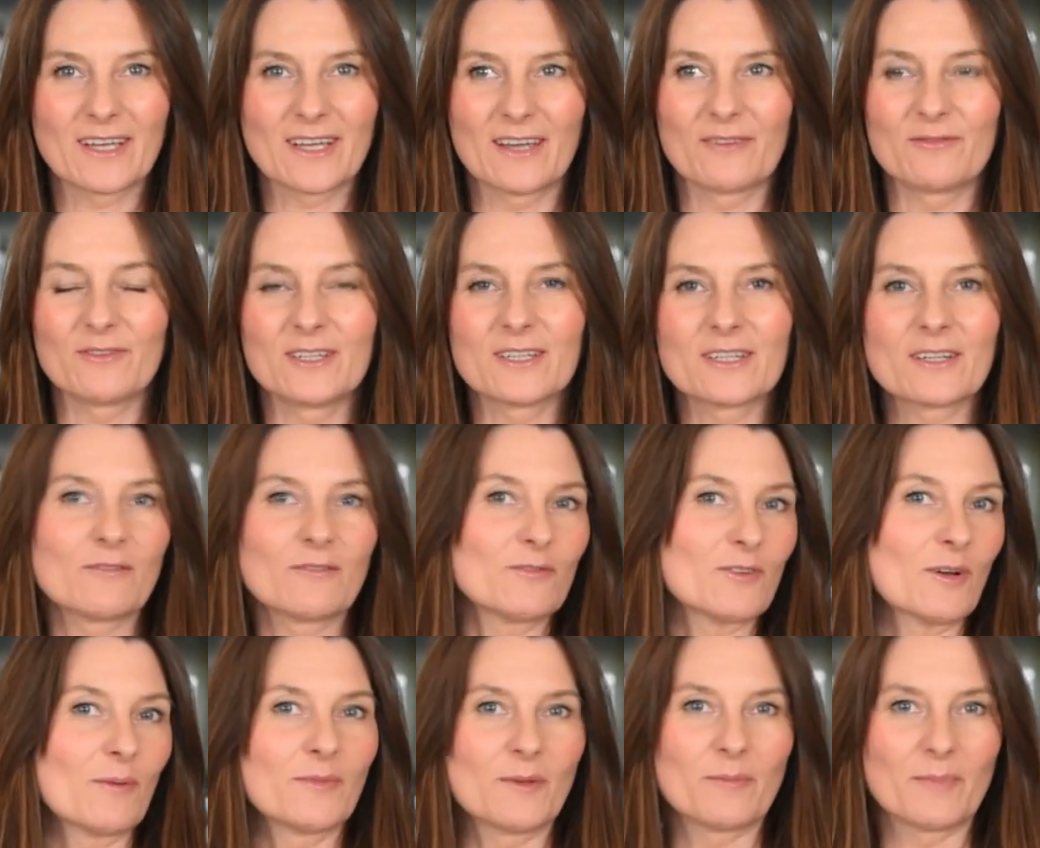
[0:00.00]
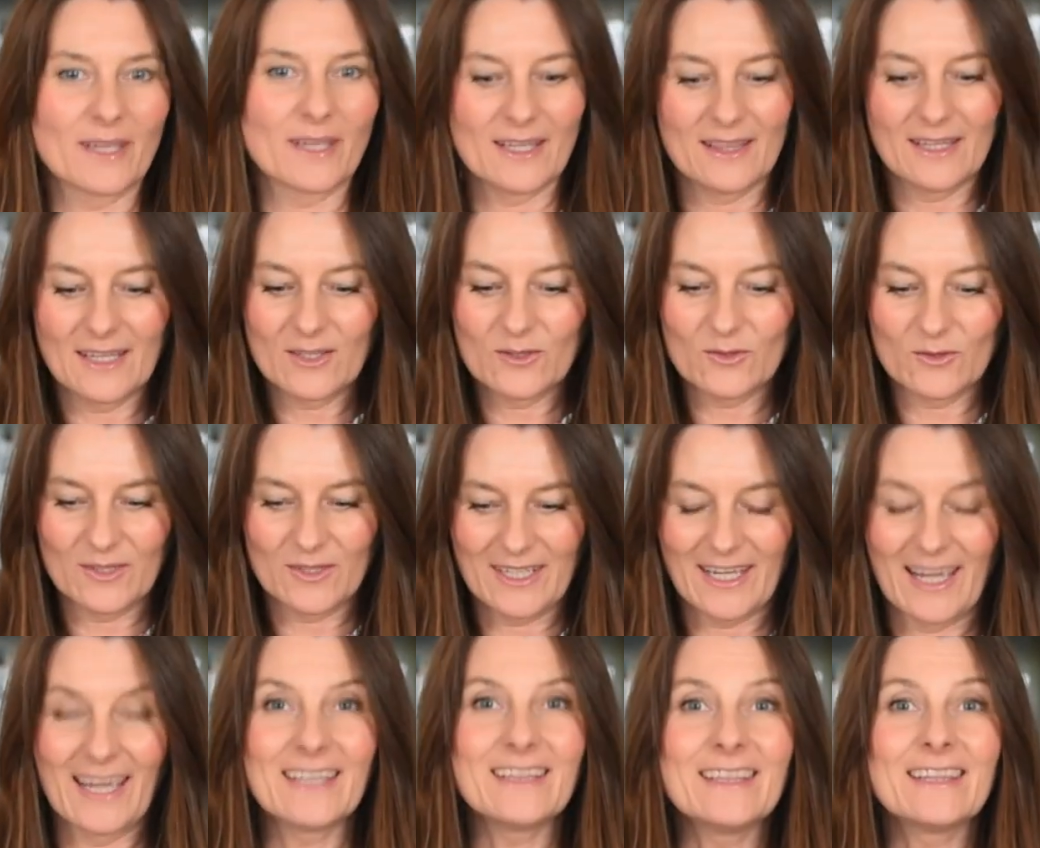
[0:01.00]
kefir from the beginning to
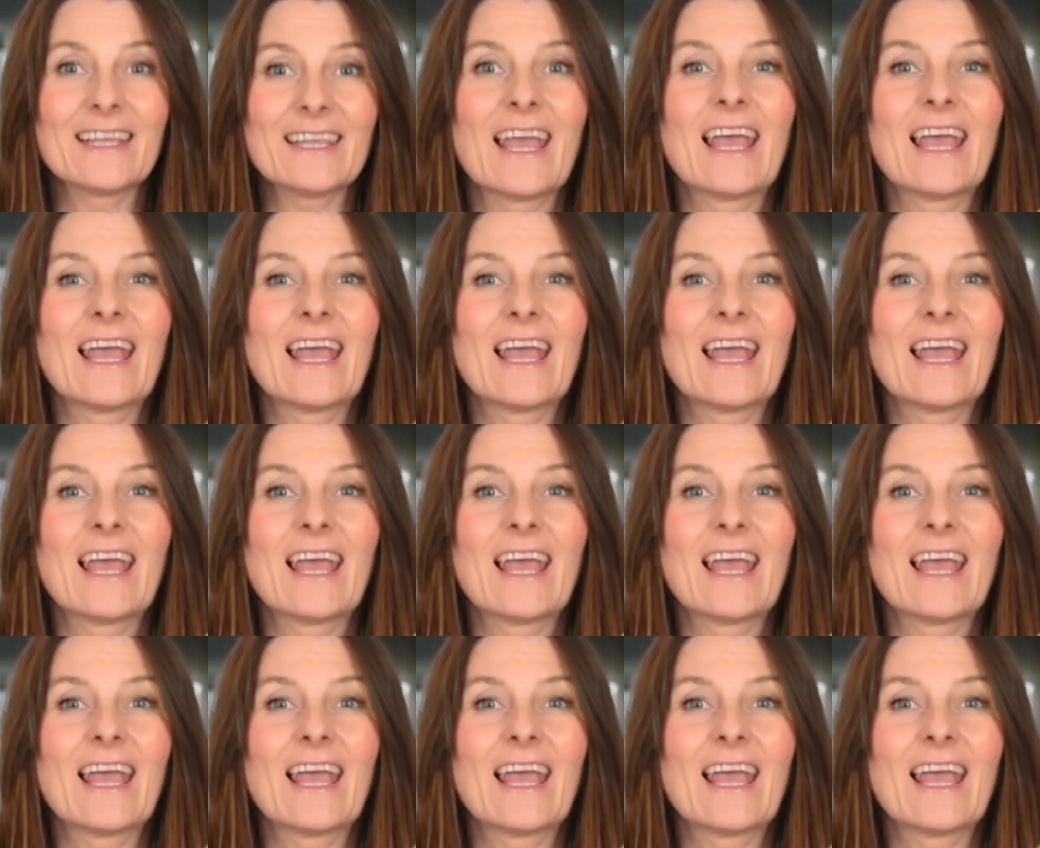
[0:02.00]
the end,